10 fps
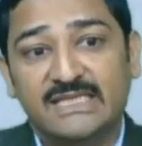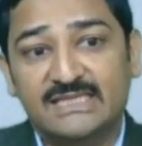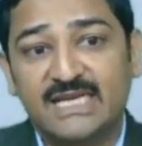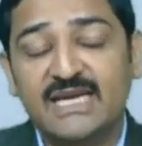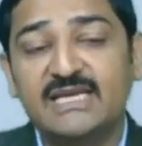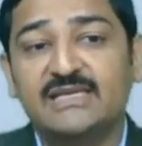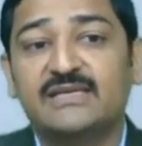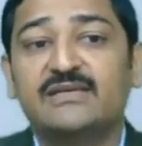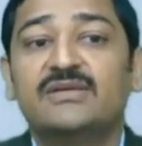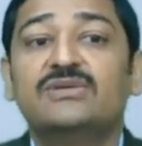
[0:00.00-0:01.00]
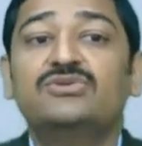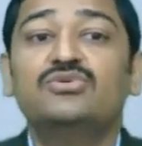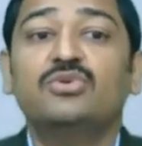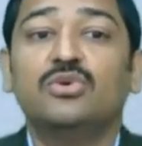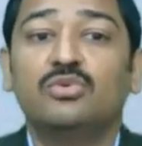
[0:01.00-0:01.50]
designed
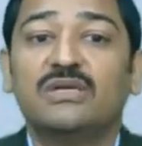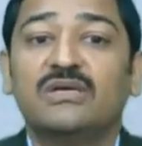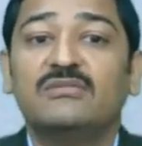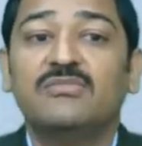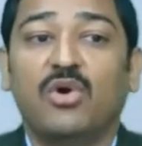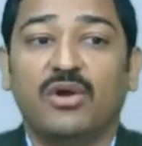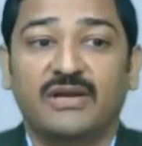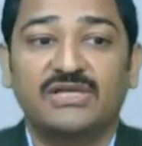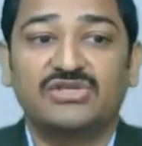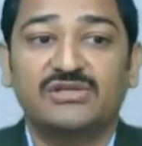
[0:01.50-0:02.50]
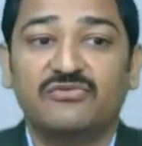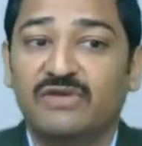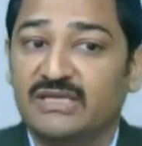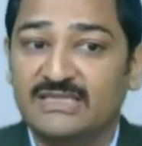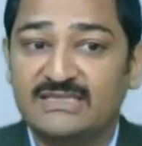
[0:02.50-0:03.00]
to overcome organizational
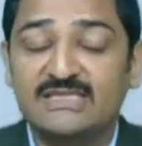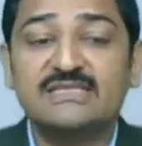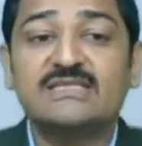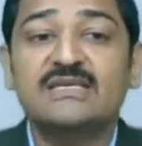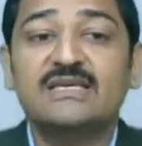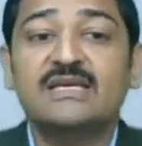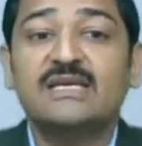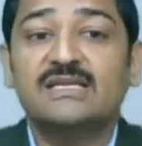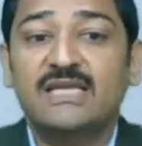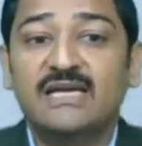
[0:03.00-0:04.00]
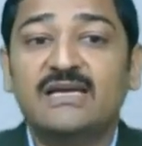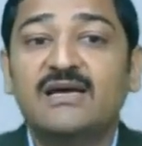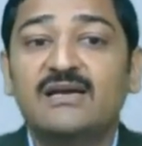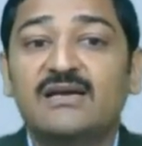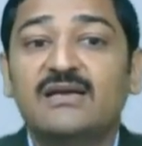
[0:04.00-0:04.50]
weaknesses that
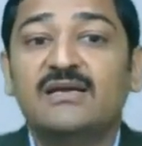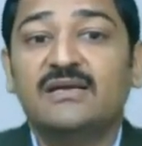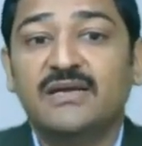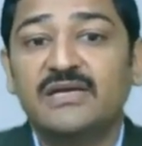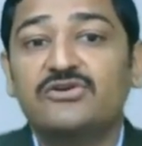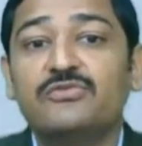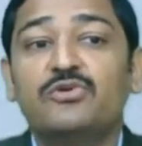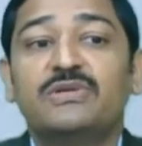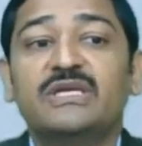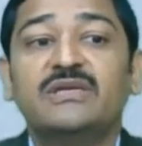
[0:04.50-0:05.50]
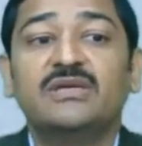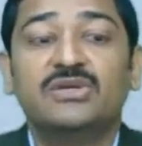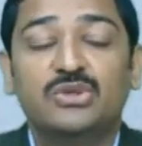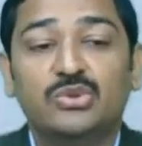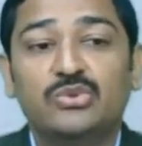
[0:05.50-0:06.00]
are contributing
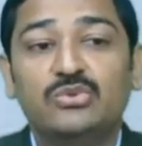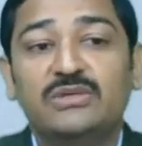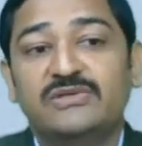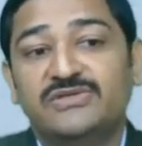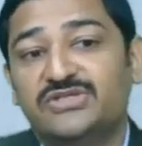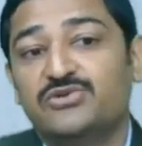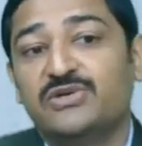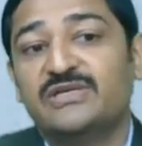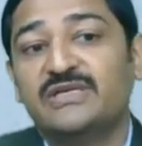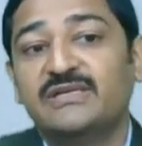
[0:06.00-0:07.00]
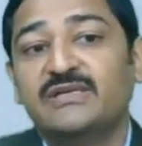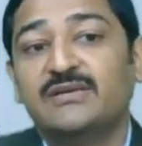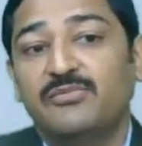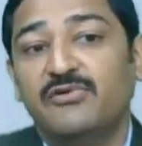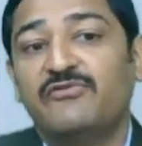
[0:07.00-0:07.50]
to deteriorating
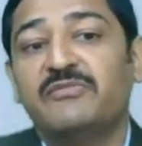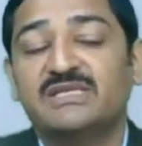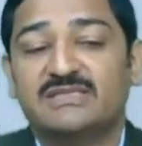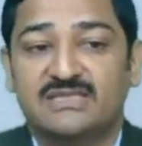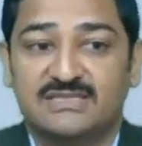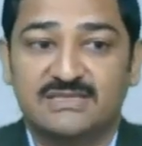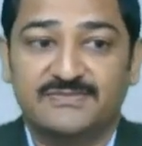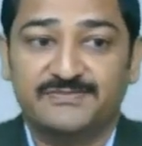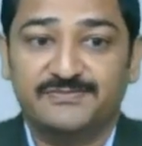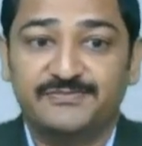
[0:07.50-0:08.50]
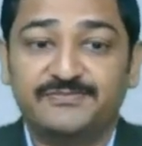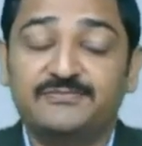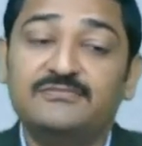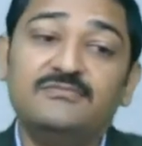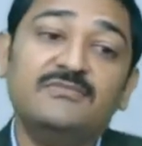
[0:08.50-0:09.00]
performances.
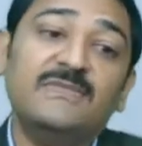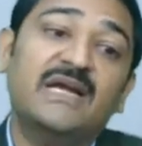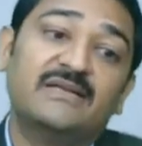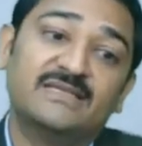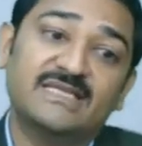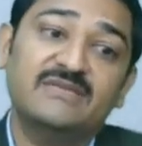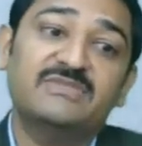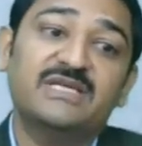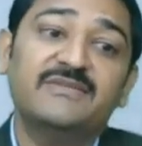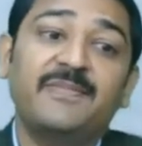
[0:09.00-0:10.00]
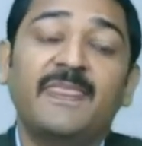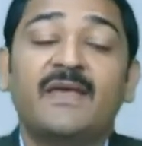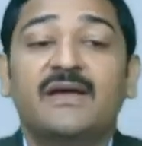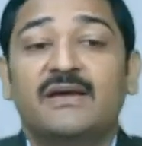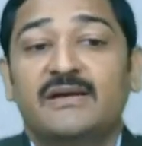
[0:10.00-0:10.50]
At the same time,
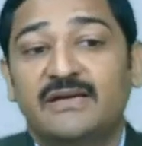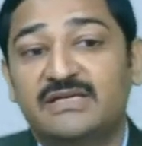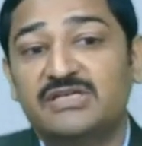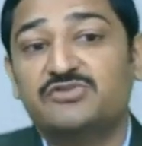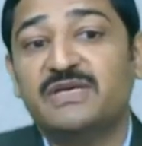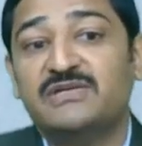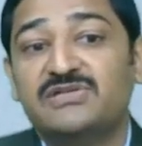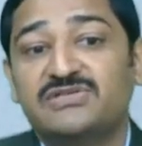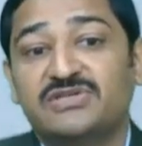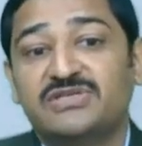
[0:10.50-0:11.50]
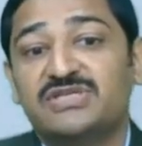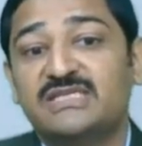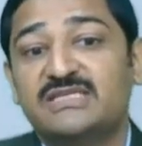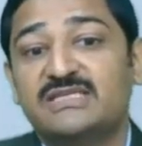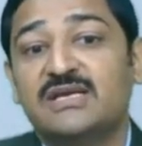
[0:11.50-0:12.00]
retrenchment
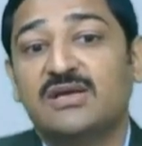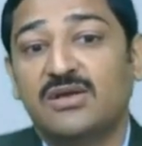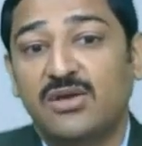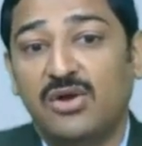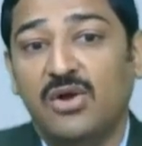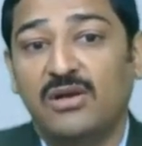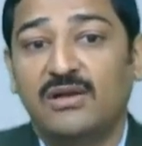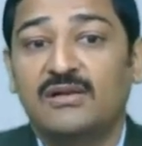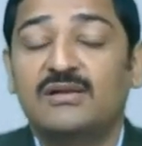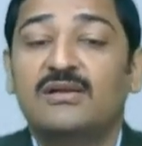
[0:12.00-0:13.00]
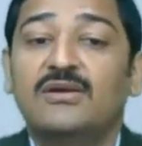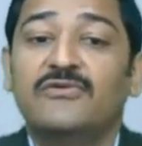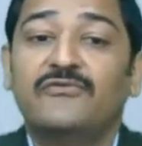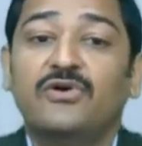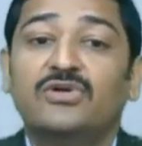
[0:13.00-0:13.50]
strategies call
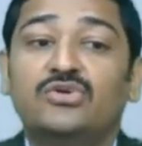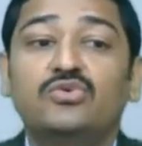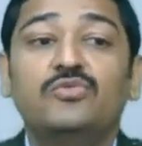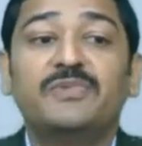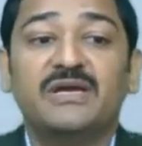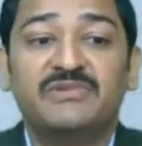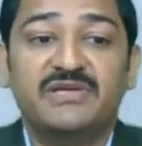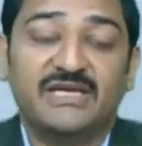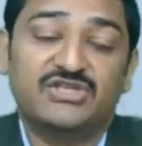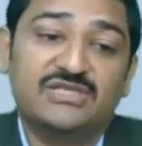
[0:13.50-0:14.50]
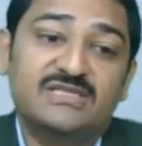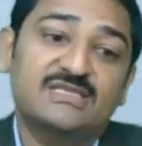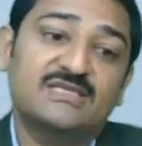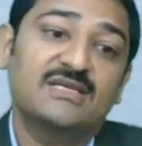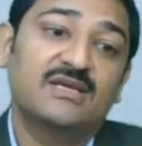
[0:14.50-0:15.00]
for two primary
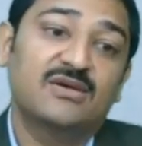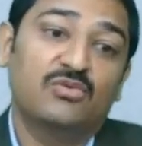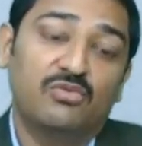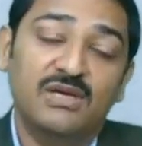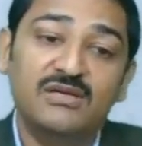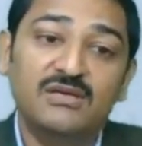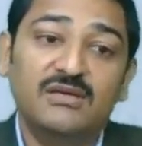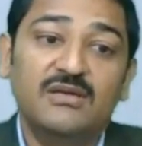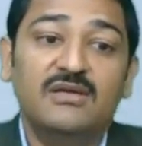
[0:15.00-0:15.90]
actions. One